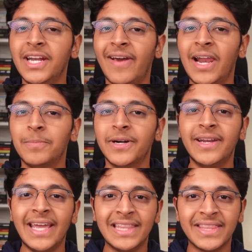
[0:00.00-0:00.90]

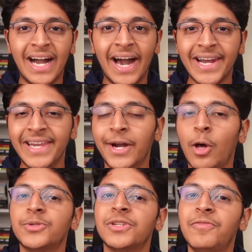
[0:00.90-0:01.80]
developer in the early
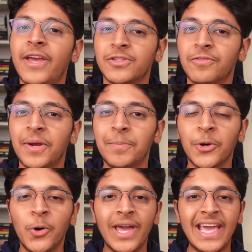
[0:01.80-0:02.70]
adoption phase of
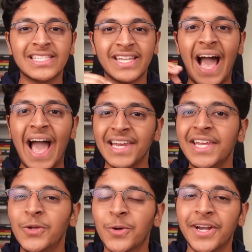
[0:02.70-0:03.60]
crypto is
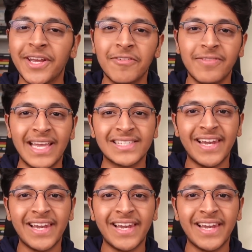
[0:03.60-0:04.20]
highly lucrative. It's